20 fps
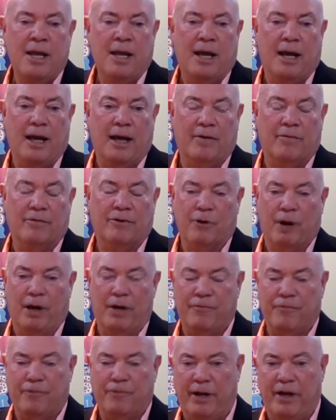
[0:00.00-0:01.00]
uh,
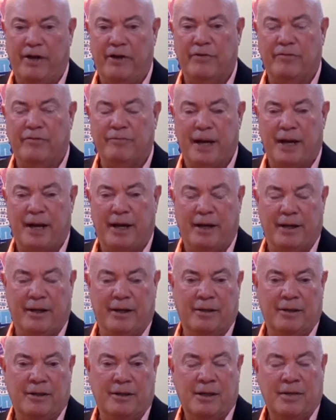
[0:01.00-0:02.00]
great friend of my,
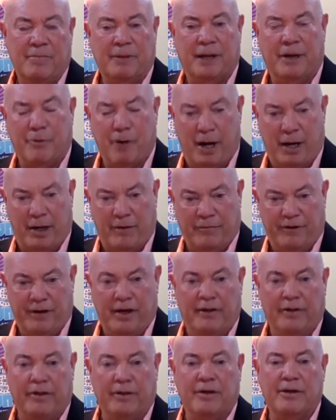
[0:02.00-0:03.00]
uh, my
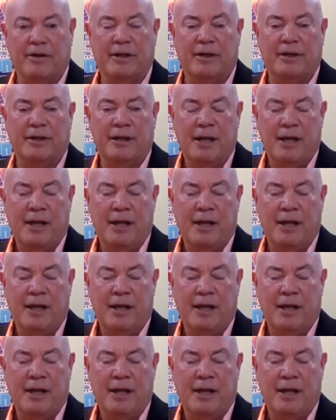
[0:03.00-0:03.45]
grandfather, and,